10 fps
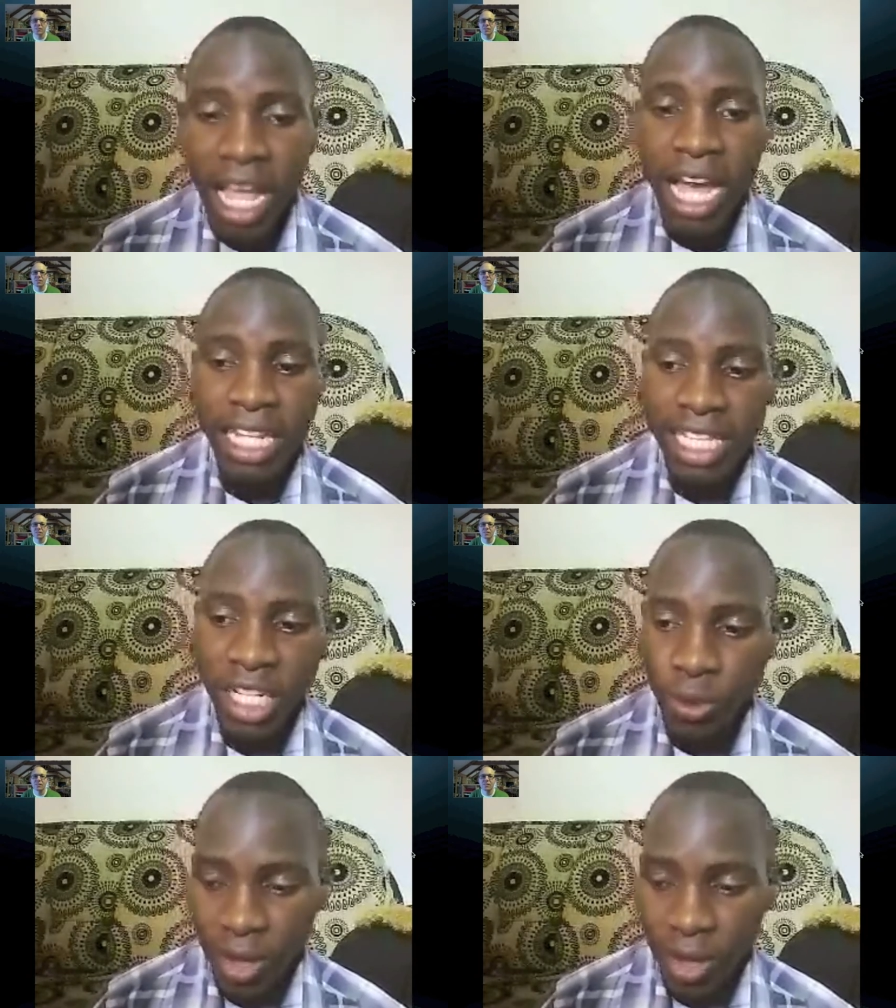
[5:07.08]
and
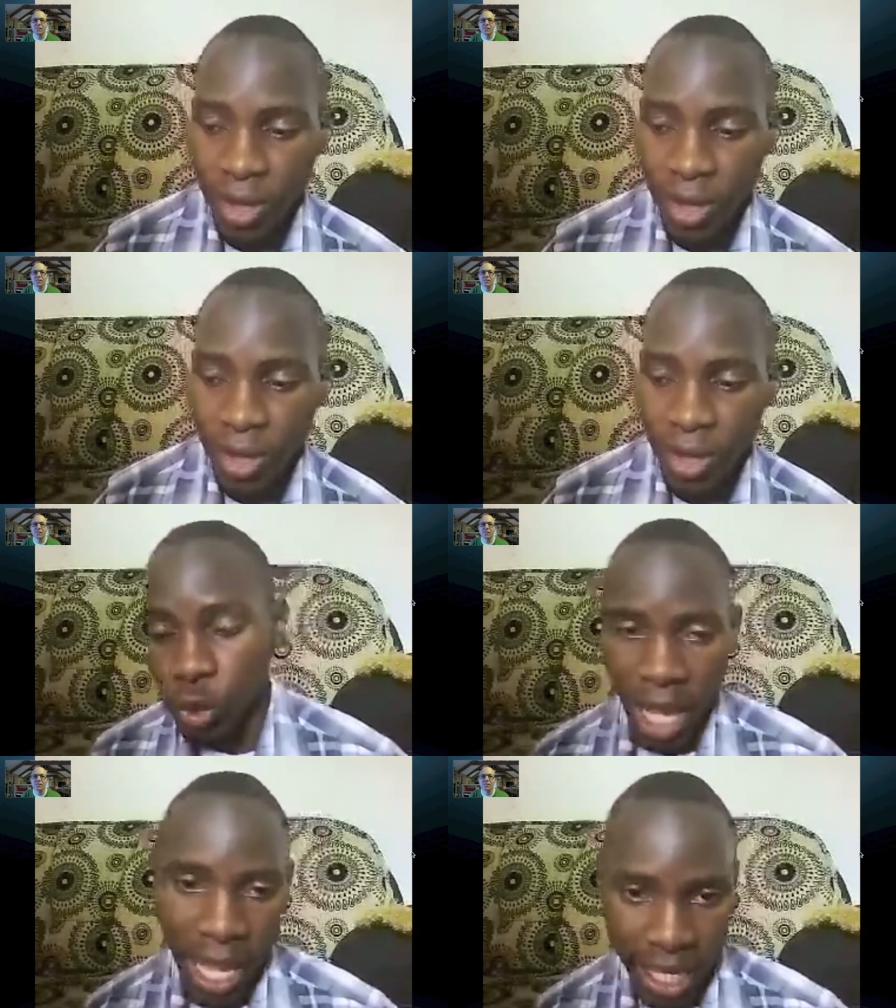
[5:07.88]
then we end in
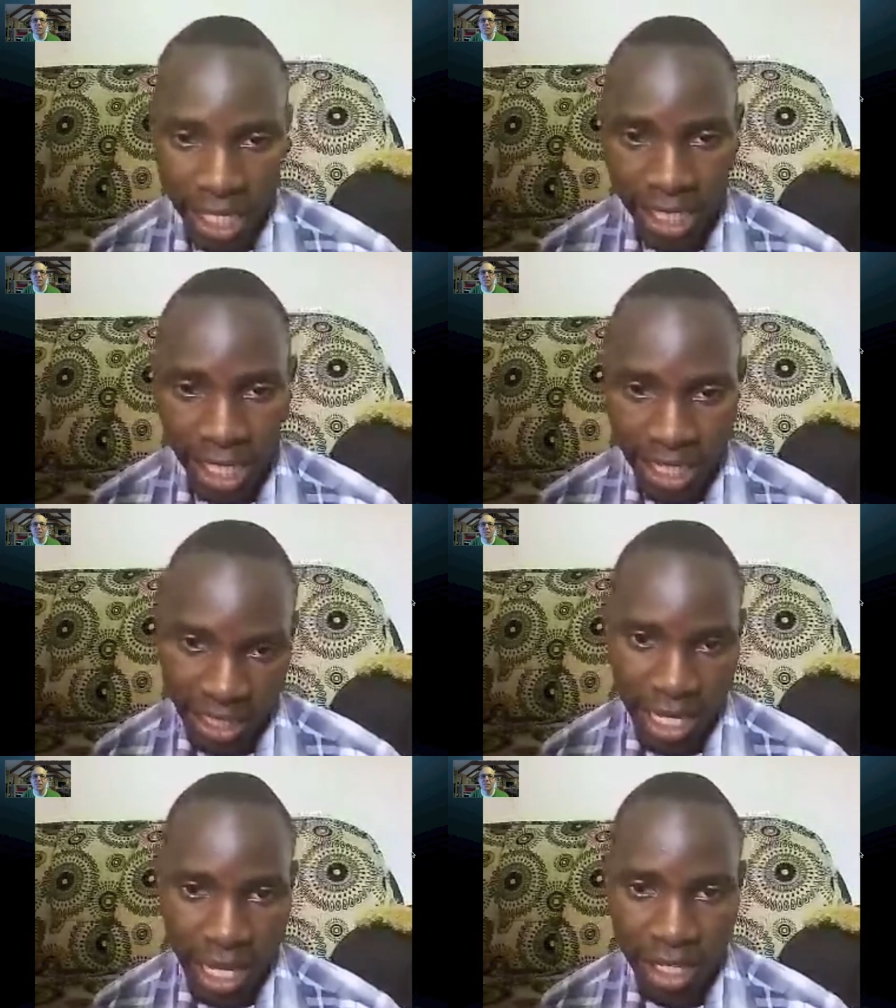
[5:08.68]
July
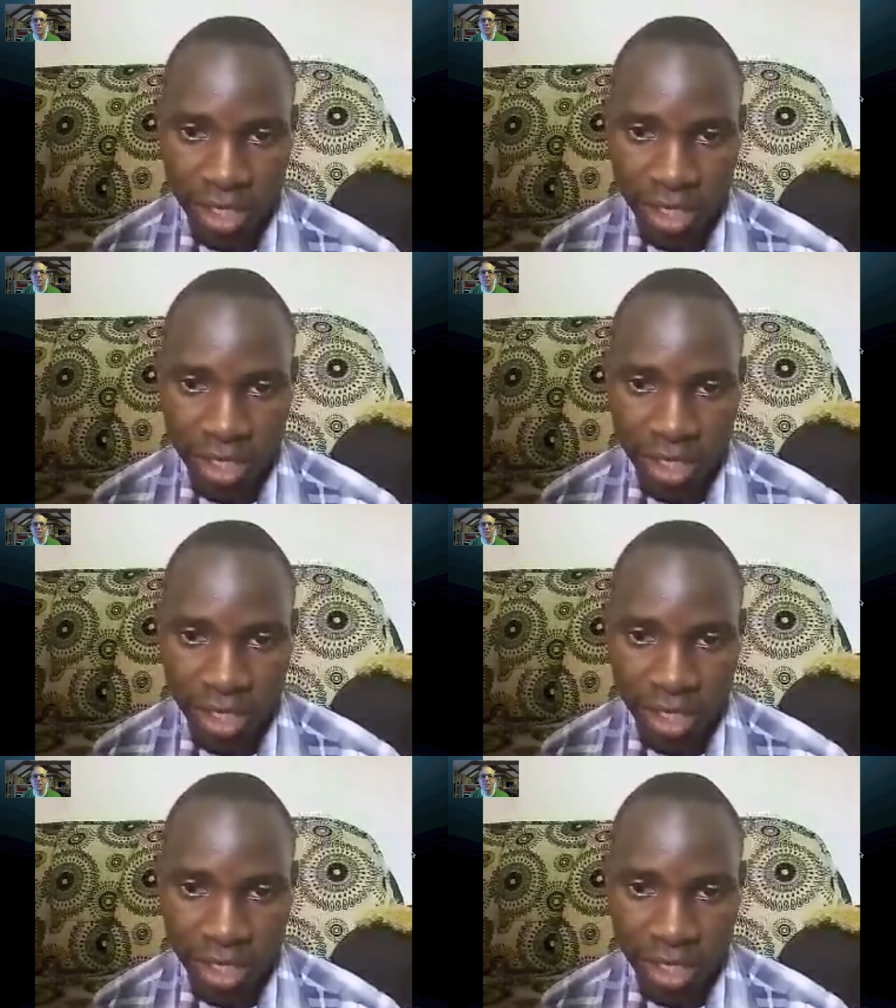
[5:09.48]
next year.